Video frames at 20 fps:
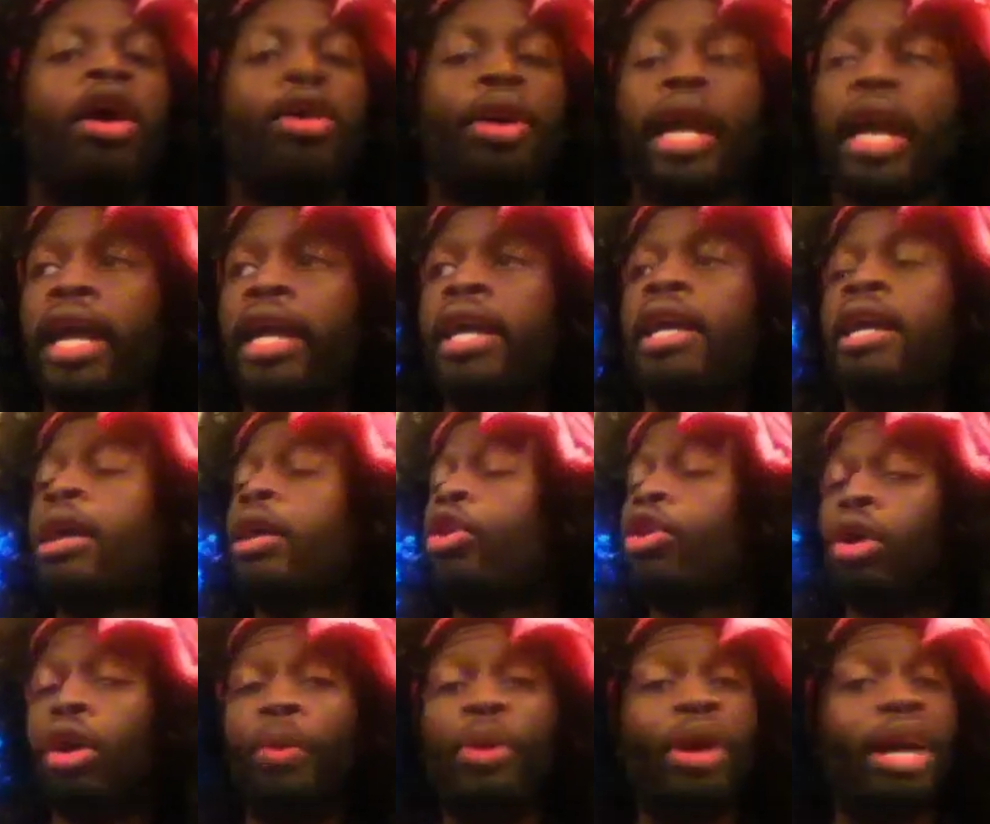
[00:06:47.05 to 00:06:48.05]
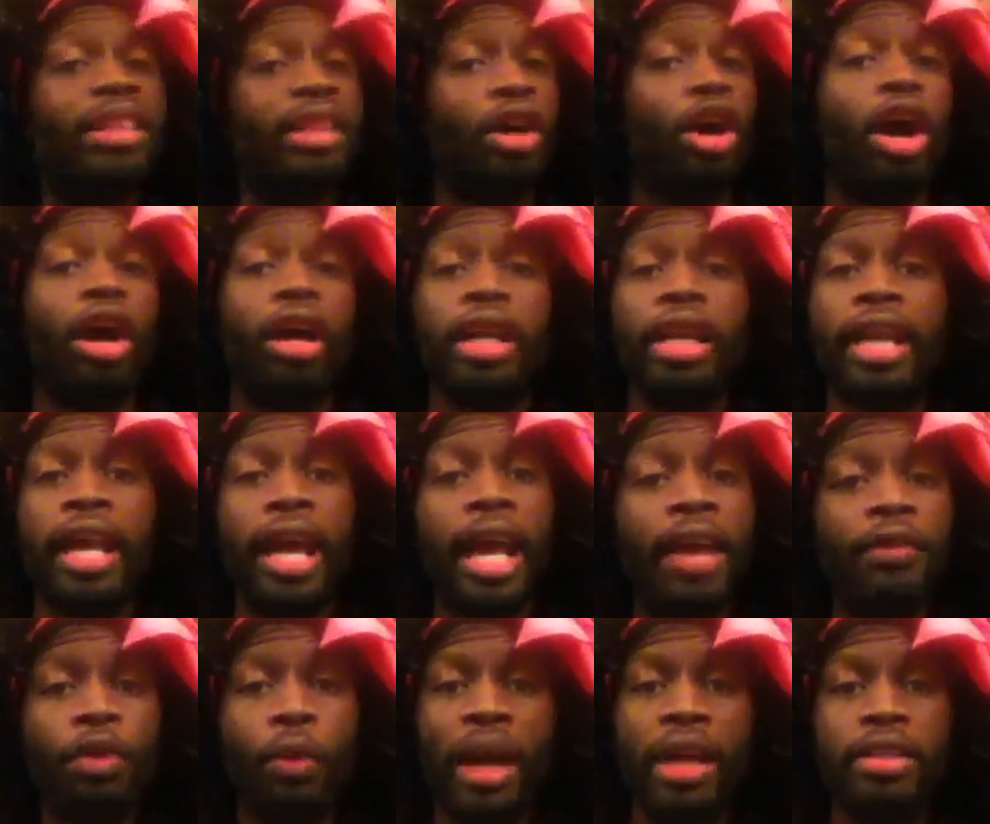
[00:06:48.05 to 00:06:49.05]
Okay? Girl, we're going to have to call in the
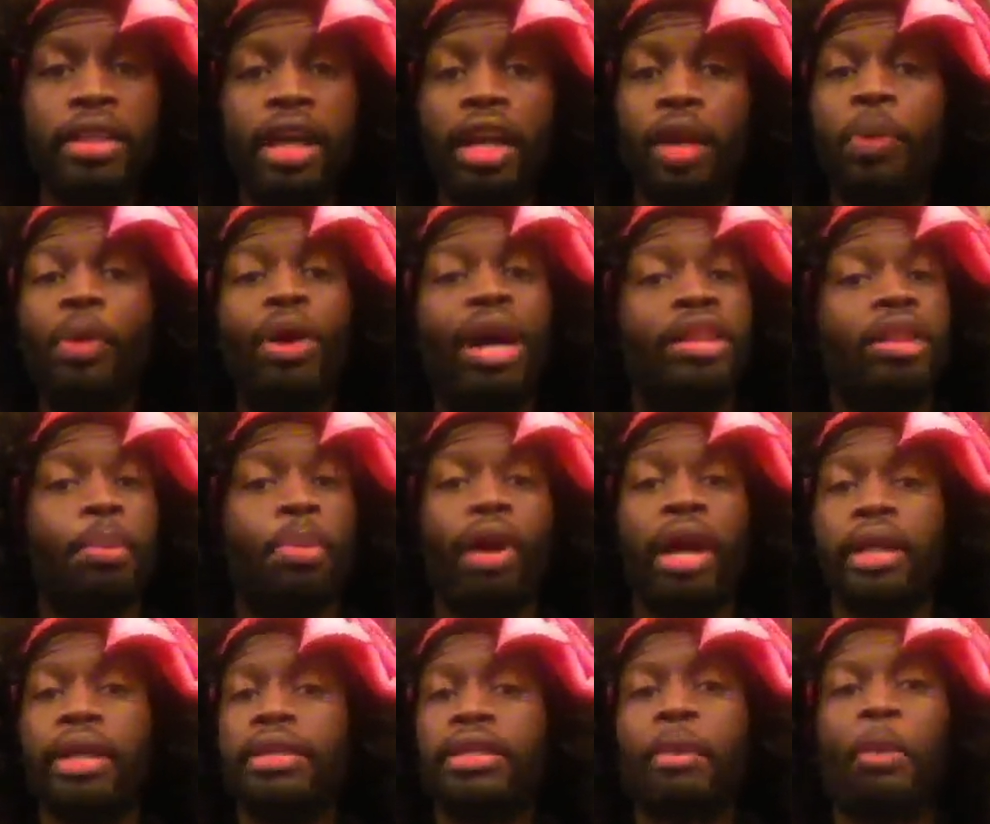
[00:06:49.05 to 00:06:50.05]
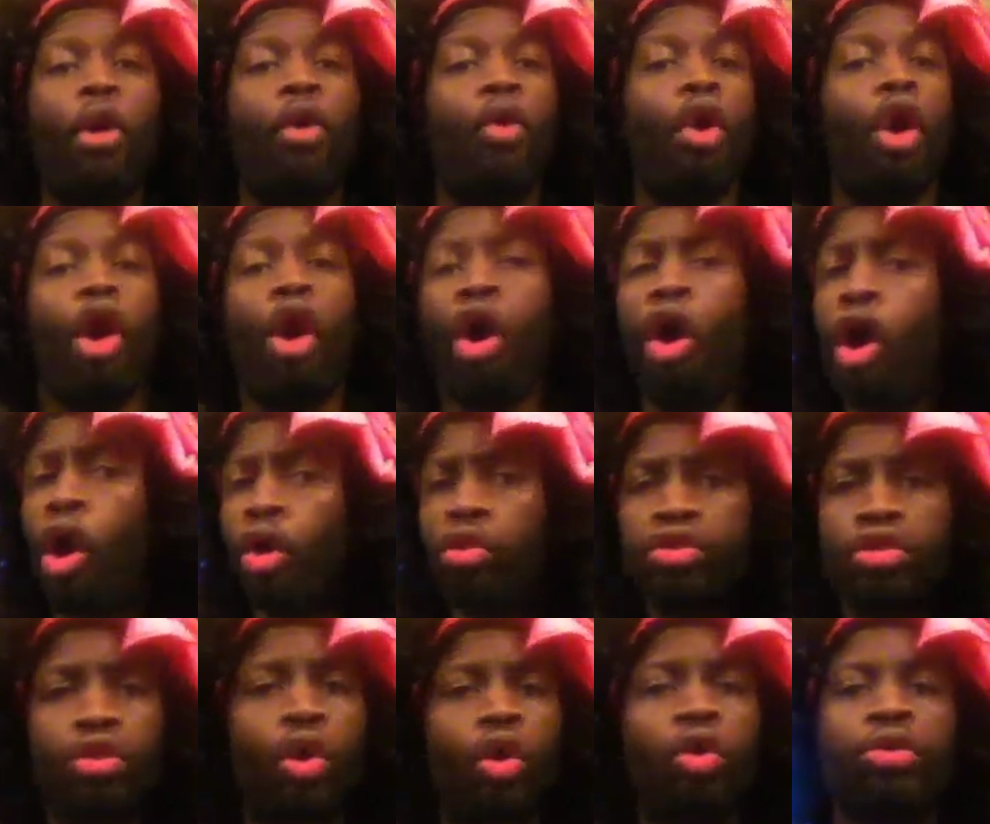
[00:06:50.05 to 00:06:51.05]
heavyweights, honey. We're going to have to bring in some
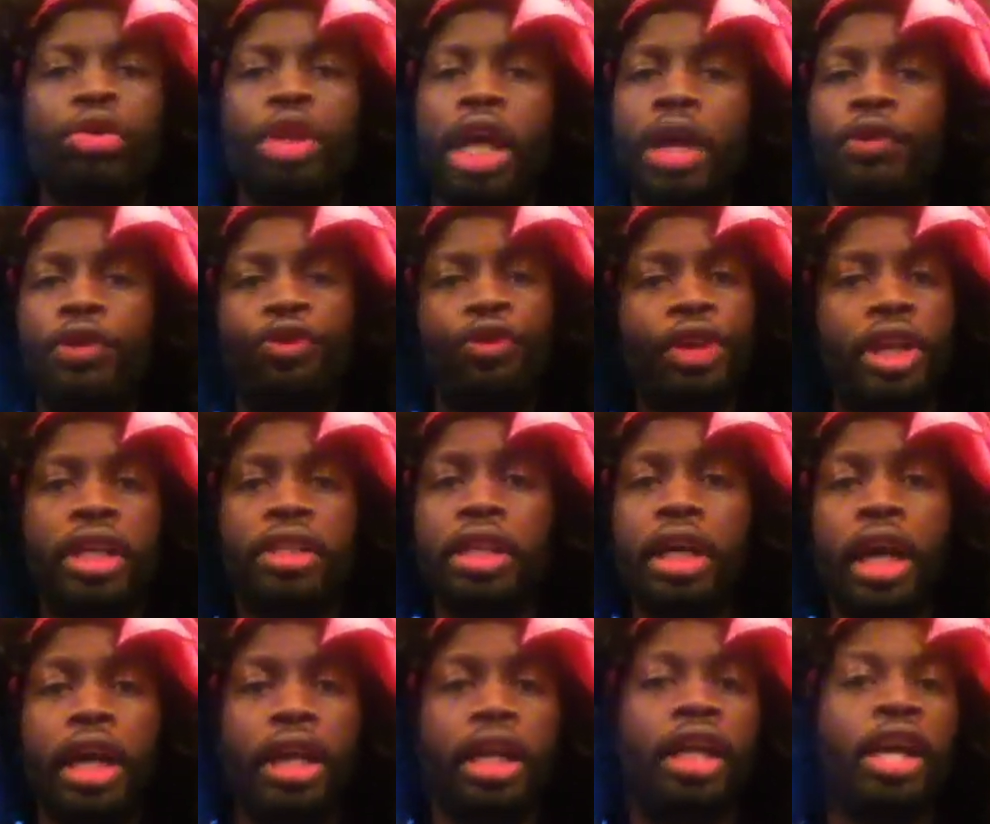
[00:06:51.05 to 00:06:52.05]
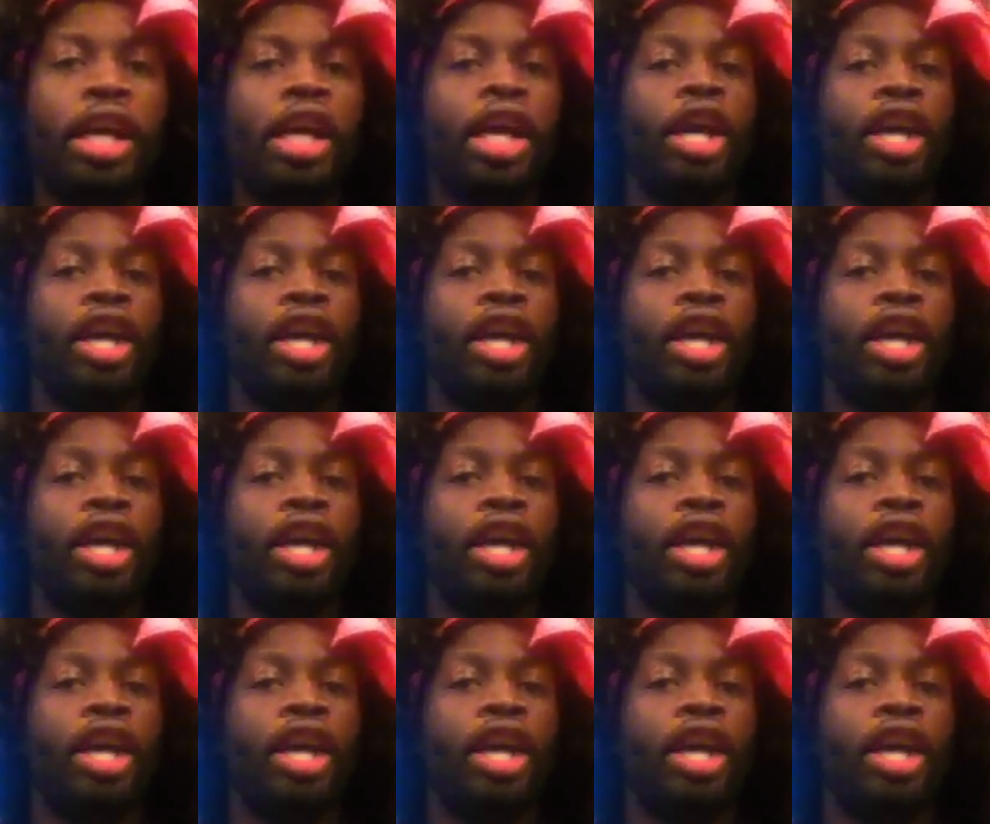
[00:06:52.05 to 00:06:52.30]
old school divas for this, honey.